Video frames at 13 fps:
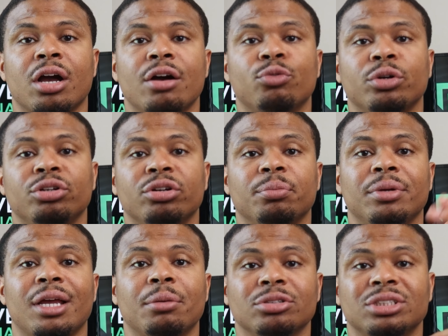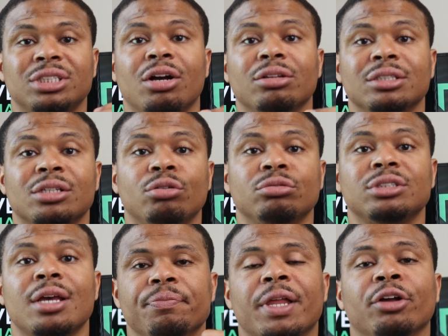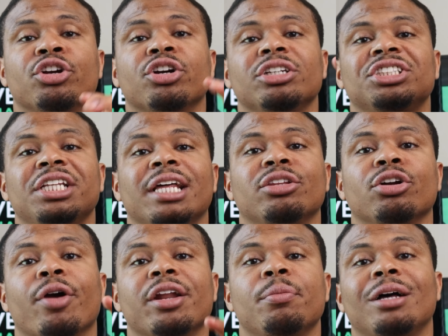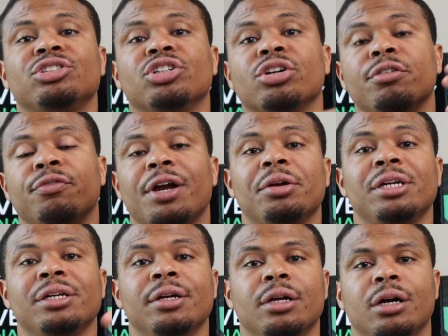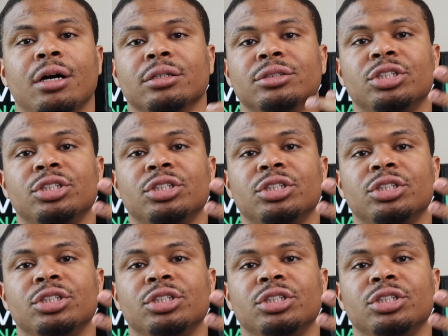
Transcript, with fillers: gov where you can be able to see all these loans. Now, you're going to see that the grant amounts are going to vary uh,